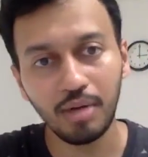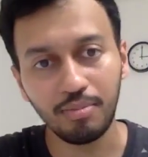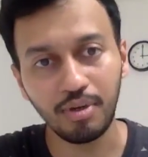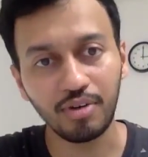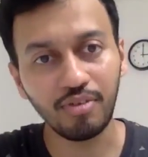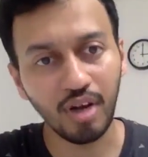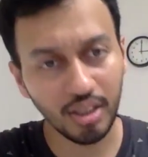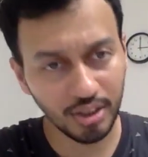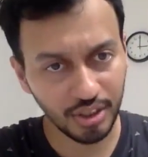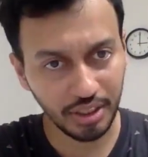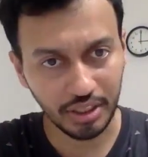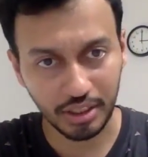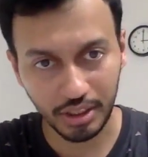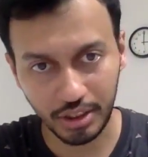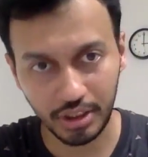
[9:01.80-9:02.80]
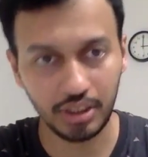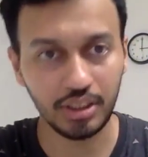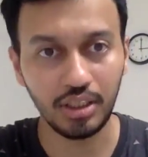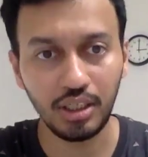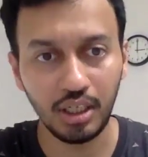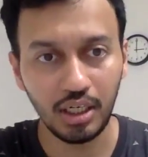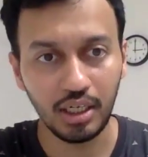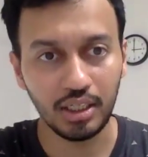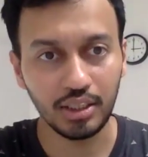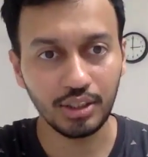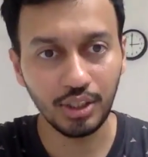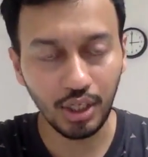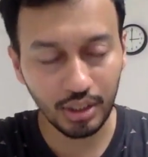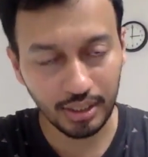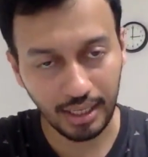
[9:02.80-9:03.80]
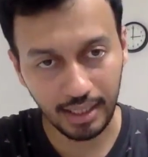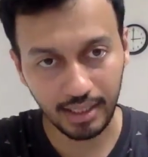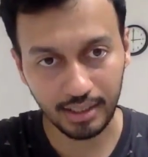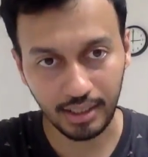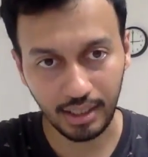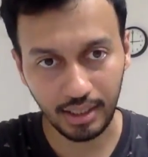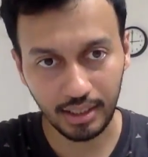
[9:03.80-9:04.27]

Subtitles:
Bhagavan Shri Krishna is not telling that.